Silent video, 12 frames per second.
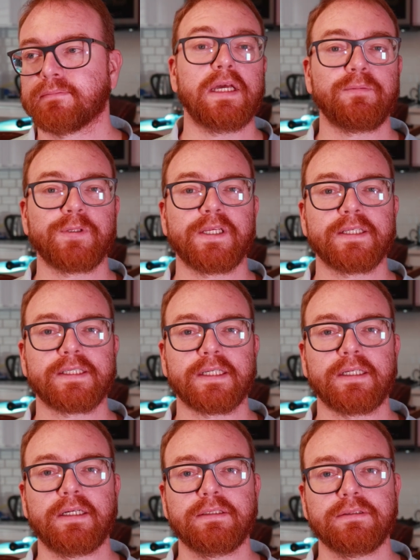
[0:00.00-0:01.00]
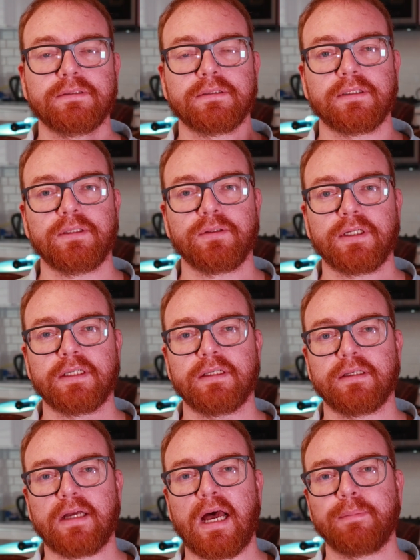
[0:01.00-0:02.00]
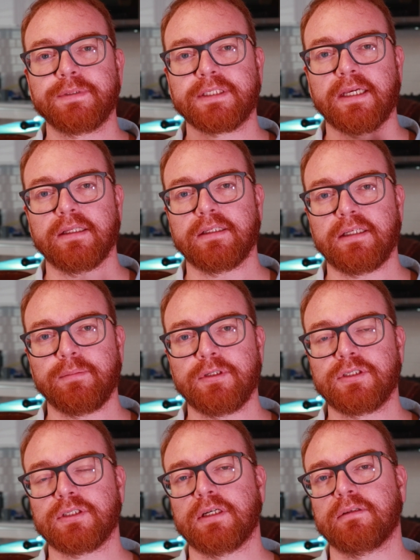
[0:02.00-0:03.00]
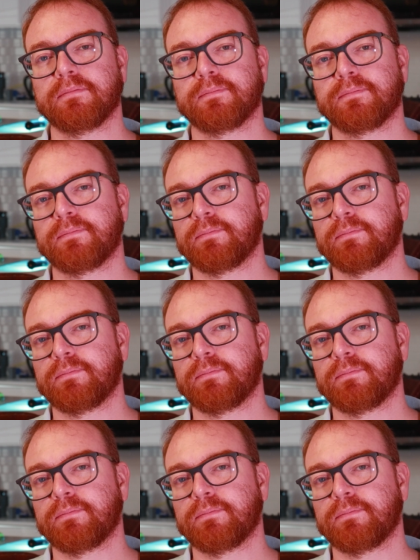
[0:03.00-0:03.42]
And with ESRGAN, you can upscale an image um,